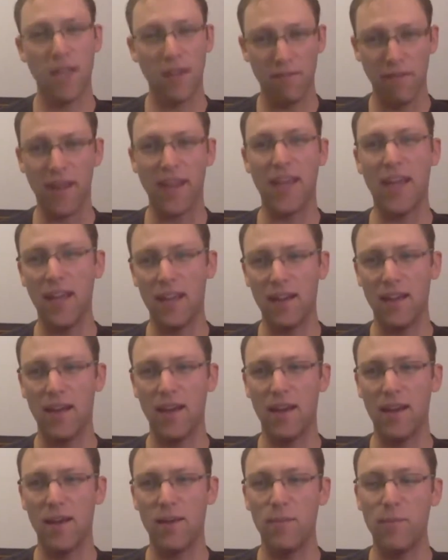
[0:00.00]
if I get
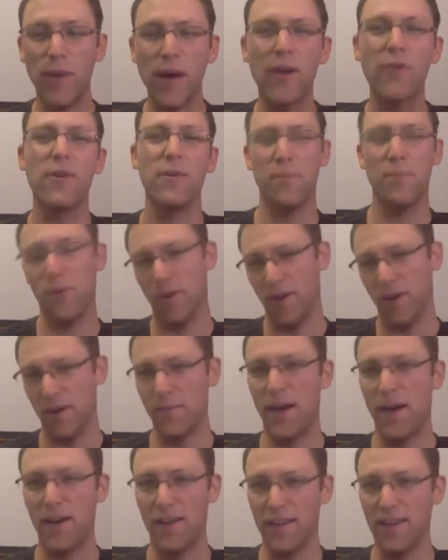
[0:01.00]
a bug report
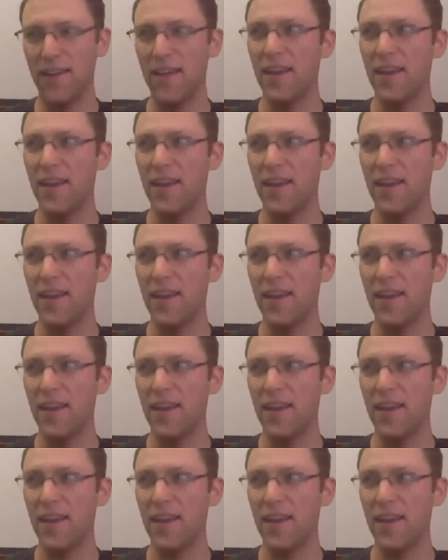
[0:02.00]
about it.